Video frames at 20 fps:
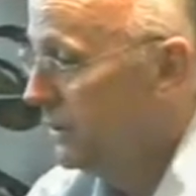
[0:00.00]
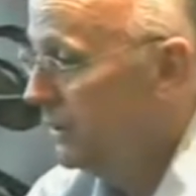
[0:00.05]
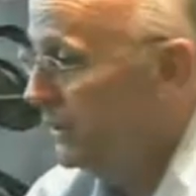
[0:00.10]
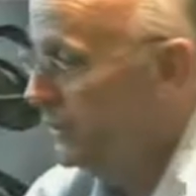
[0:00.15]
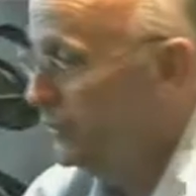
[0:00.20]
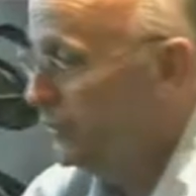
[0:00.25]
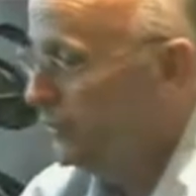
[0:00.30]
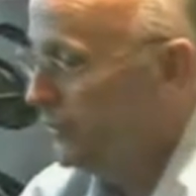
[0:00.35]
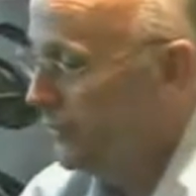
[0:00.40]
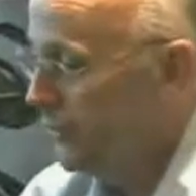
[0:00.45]

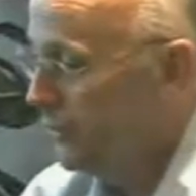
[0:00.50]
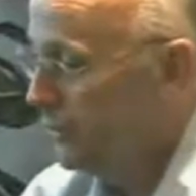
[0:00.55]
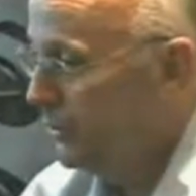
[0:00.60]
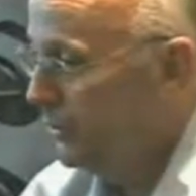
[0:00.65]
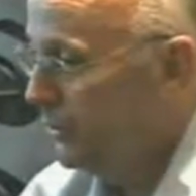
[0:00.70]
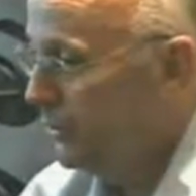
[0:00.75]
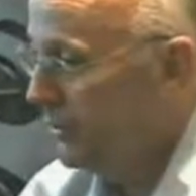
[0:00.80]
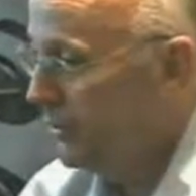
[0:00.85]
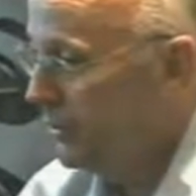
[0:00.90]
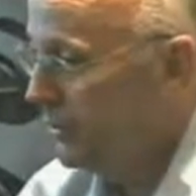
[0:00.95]
kinds of
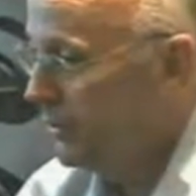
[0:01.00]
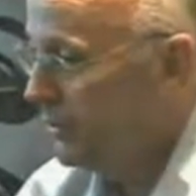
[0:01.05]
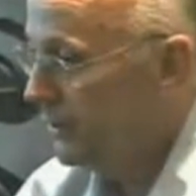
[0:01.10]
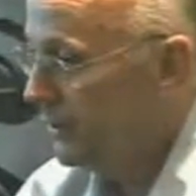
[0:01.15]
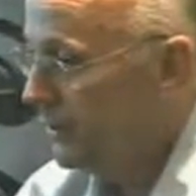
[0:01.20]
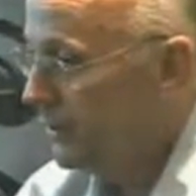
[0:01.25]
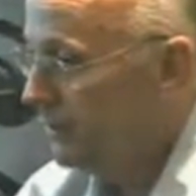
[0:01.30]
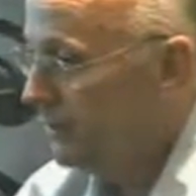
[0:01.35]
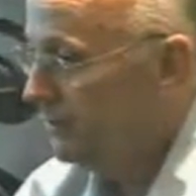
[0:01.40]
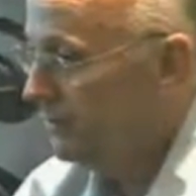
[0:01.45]
therapy
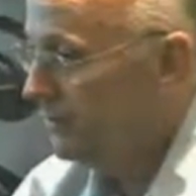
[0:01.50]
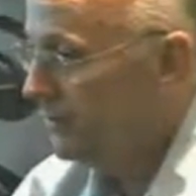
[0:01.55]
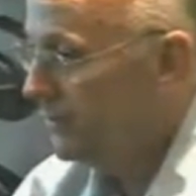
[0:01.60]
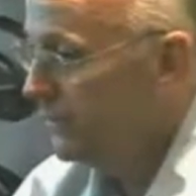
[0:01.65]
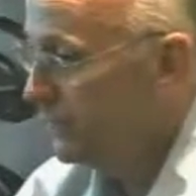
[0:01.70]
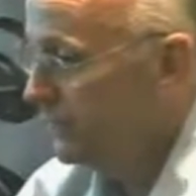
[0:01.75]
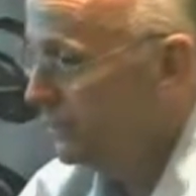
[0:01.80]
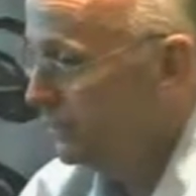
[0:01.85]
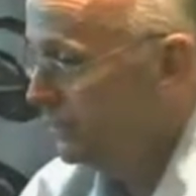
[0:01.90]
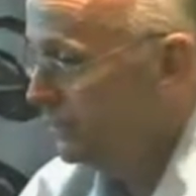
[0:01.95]

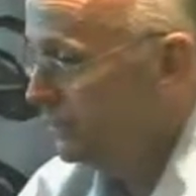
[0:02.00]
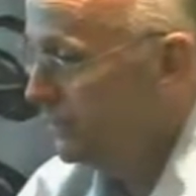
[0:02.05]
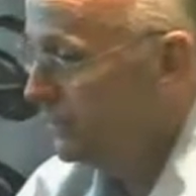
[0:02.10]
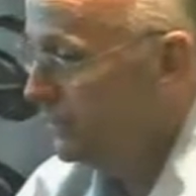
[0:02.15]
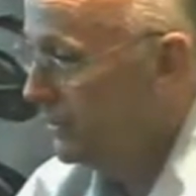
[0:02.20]
when